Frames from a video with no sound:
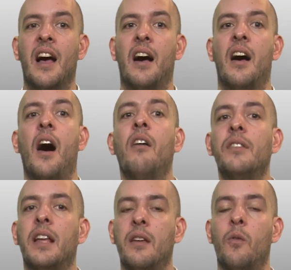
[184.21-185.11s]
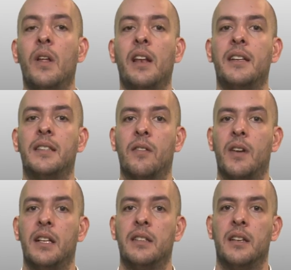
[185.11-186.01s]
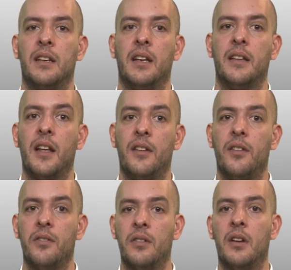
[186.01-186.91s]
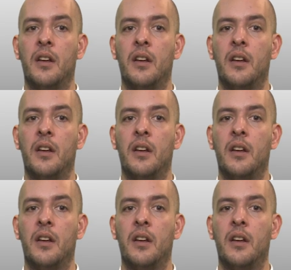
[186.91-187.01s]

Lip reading: and how they will integrate in the new